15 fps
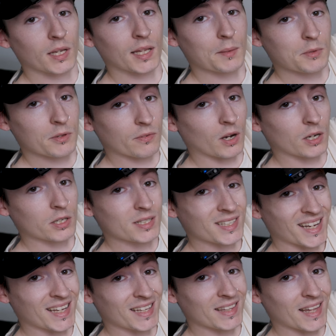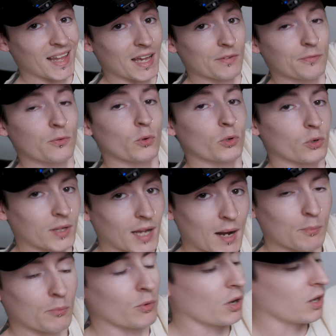get them dividers in there for your
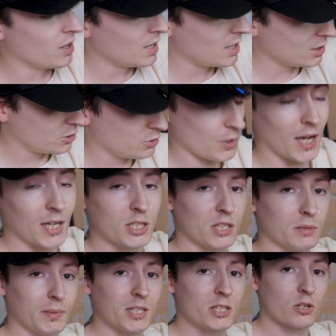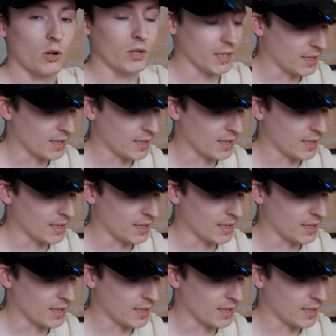camera to actually be slotted